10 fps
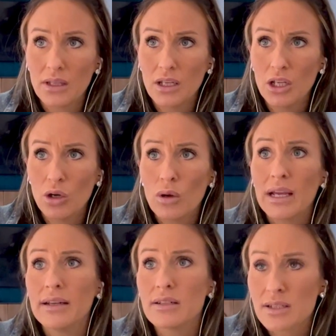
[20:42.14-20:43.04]

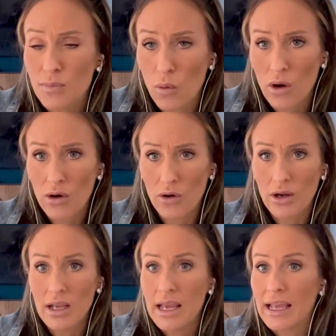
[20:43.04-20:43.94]
in sport or
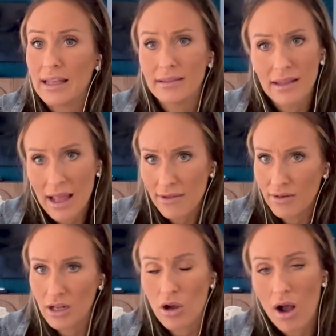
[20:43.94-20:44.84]
in life
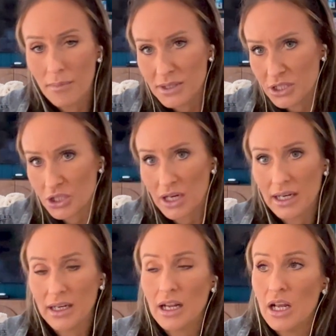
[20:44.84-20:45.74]
and in competition
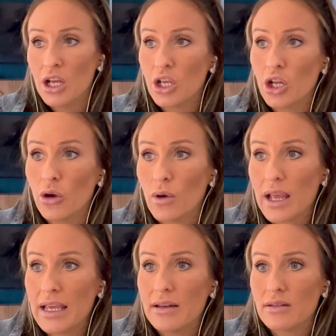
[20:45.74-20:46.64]
and,
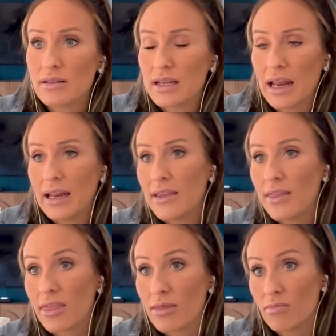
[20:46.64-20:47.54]
in
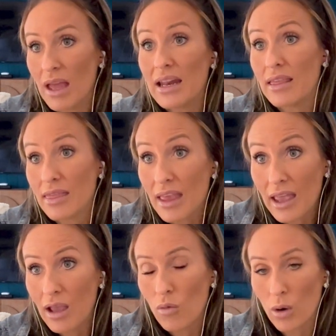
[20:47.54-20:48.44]

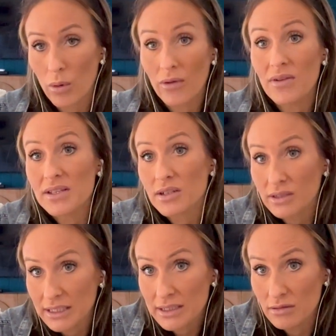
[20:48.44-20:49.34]
anything where we're
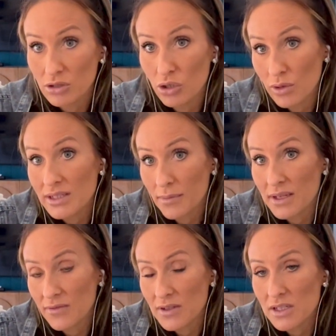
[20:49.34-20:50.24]
physically doing
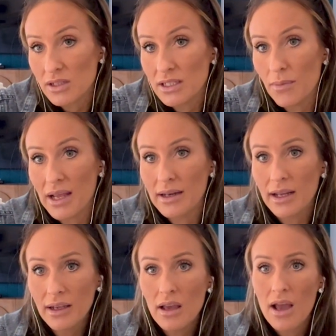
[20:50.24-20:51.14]
something physically
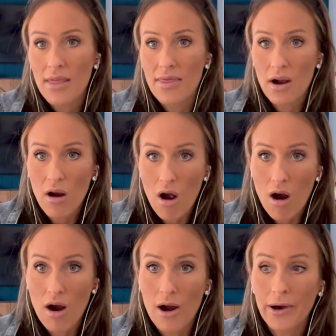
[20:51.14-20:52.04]
demanding, there
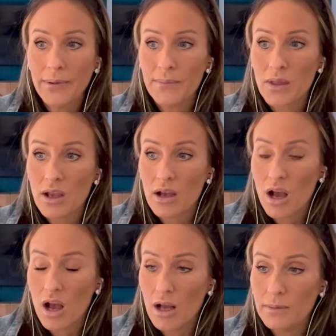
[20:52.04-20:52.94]
are
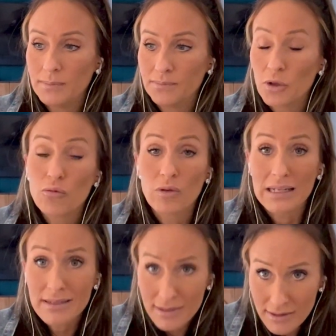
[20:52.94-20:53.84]

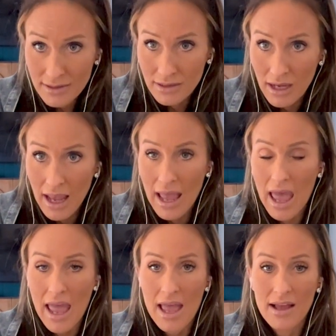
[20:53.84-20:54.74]
risks,
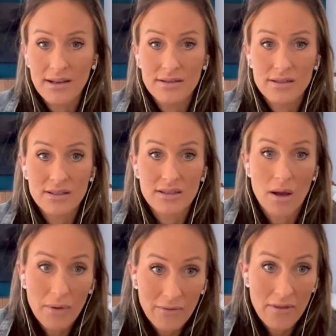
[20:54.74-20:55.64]
and
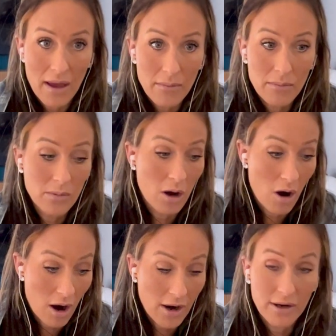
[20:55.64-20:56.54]
some of them
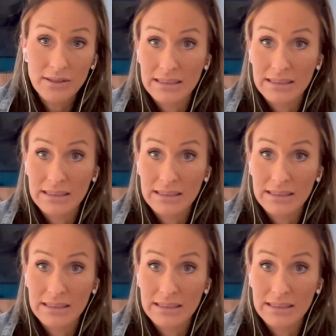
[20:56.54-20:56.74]
have